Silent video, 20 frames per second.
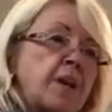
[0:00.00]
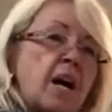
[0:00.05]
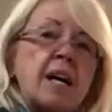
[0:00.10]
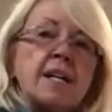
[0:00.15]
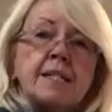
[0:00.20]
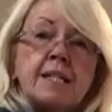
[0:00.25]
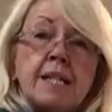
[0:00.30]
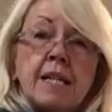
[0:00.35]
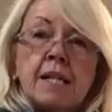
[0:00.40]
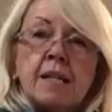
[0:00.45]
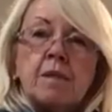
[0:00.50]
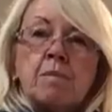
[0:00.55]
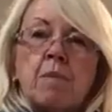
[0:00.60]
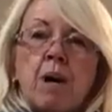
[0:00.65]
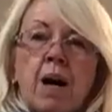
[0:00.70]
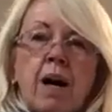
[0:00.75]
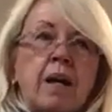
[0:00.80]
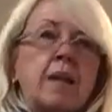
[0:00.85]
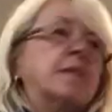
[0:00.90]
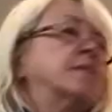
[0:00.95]
idea in
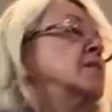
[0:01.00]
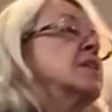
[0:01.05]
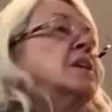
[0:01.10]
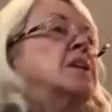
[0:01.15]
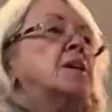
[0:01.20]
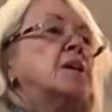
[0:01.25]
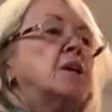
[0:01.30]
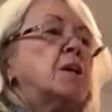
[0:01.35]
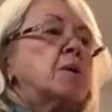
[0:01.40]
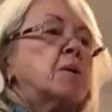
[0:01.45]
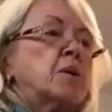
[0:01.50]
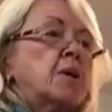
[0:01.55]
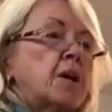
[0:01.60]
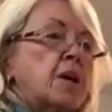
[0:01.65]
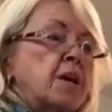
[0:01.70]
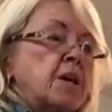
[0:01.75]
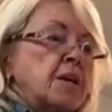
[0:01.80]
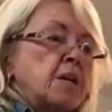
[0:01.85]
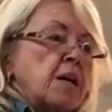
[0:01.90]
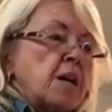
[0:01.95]
mind
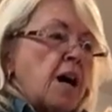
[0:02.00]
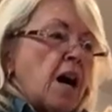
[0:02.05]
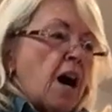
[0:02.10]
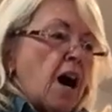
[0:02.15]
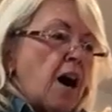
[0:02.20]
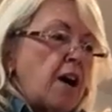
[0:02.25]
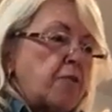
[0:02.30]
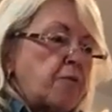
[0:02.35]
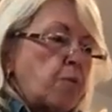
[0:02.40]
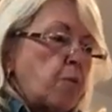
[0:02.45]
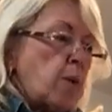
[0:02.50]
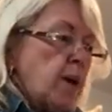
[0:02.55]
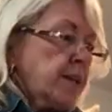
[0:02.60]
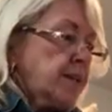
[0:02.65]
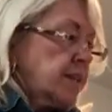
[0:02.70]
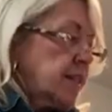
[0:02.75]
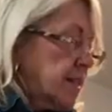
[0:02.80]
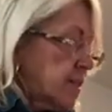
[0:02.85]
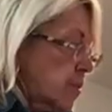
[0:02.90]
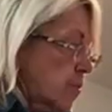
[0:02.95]
of
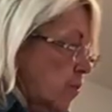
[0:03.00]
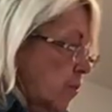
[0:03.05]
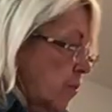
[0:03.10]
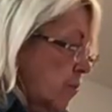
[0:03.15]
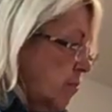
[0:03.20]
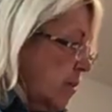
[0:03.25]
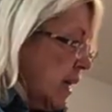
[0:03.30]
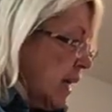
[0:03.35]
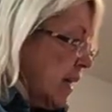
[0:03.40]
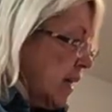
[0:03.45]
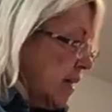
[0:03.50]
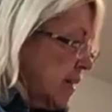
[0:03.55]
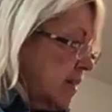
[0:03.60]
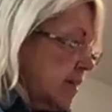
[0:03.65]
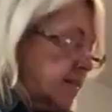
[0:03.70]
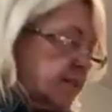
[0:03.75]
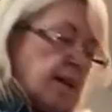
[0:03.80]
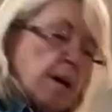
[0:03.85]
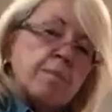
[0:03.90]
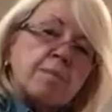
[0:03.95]
what this will be.
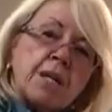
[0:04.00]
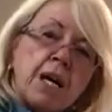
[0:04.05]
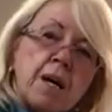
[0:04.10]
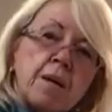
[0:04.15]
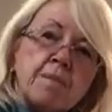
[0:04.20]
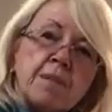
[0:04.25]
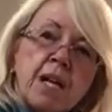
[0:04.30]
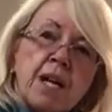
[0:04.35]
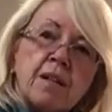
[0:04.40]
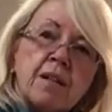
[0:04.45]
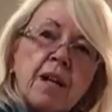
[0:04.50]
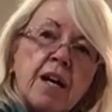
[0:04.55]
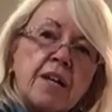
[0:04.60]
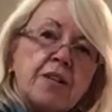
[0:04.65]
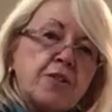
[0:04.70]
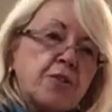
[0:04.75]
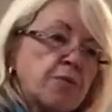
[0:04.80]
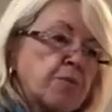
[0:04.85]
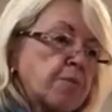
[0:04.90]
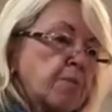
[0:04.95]
Sometimes I like
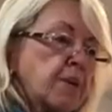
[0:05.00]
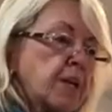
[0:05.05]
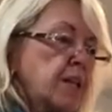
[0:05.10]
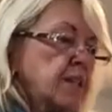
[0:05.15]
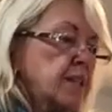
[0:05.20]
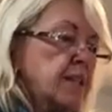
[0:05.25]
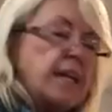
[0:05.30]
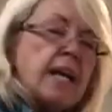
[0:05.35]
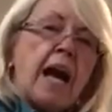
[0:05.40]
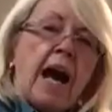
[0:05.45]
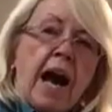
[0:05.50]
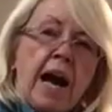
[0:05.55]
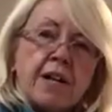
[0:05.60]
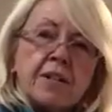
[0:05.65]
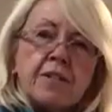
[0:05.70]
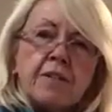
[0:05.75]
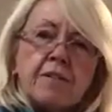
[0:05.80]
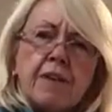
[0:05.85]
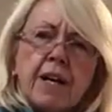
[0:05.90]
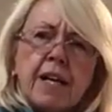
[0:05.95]
to really
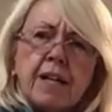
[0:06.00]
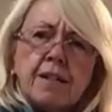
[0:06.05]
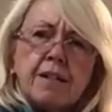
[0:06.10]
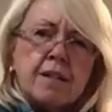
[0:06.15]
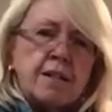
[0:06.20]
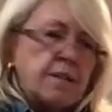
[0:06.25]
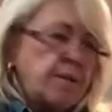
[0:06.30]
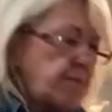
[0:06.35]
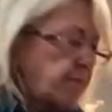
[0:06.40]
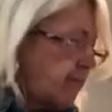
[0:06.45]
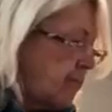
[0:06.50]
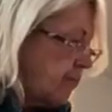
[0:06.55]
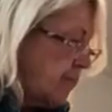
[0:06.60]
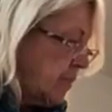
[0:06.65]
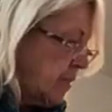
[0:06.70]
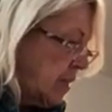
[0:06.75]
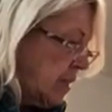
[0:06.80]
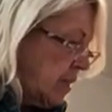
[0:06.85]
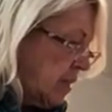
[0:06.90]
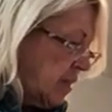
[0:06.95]
activate
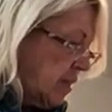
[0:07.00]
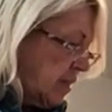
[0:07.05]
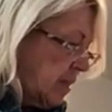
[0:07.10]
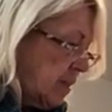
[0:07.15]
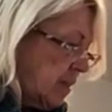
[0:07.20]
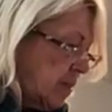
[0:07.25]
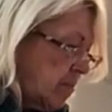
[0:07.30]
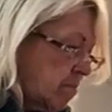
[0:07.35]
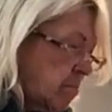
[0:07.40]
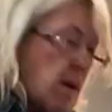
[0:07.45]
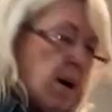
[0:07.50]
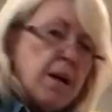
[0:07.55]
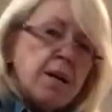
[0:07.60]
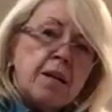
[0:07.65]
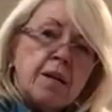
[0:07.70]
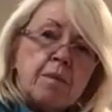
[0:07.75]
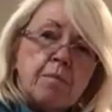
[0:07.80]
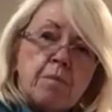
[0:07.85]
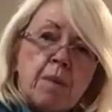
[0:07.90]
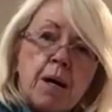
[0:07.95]

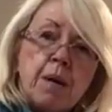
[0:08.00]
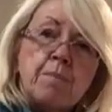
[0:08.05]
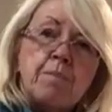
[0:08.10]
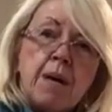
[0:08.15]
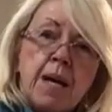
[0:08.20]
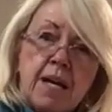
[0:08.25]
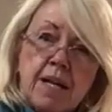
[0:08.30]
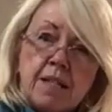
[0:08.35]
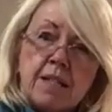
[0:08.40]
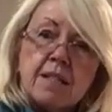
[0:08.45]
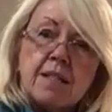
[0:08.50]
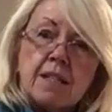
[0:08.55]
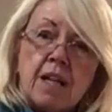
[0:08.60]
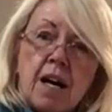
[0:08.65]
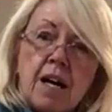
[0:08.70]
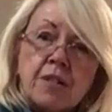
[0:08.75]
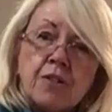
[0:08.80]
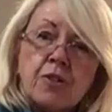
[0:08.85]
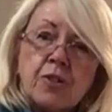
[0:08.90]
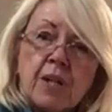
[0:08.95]
my base, the
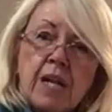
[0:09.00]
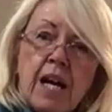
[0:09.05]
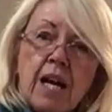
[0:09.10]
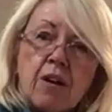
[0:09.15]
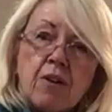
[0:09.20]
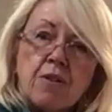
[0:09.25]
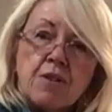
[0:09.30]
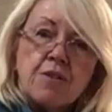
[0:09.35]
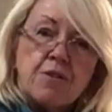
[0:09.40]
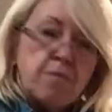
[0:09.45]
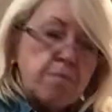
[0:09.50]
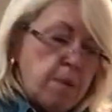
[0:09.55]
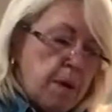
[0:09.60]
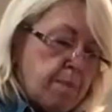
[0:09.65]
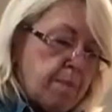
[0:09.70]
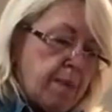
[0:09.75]
undercarriage of my